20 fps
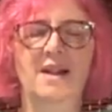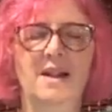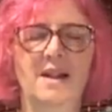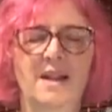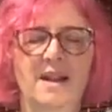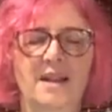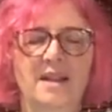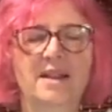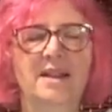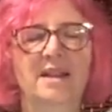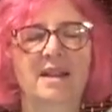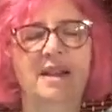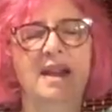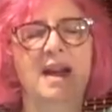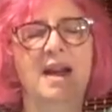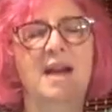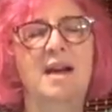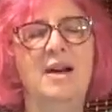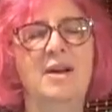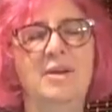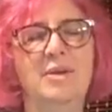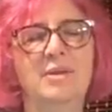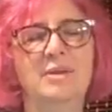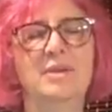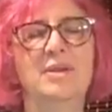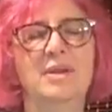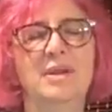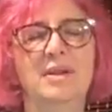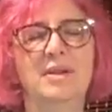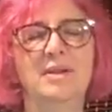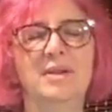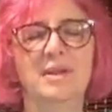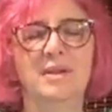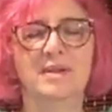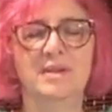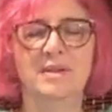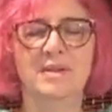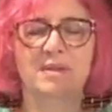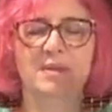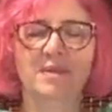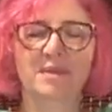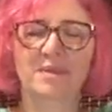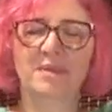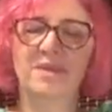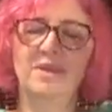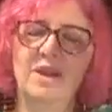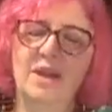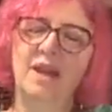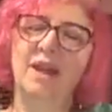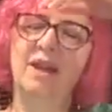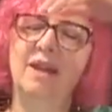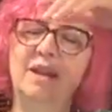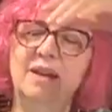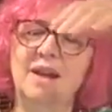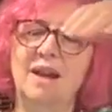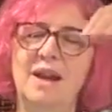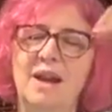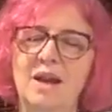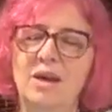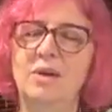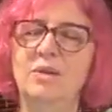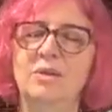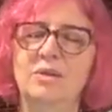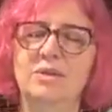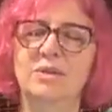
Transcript: and then out and out.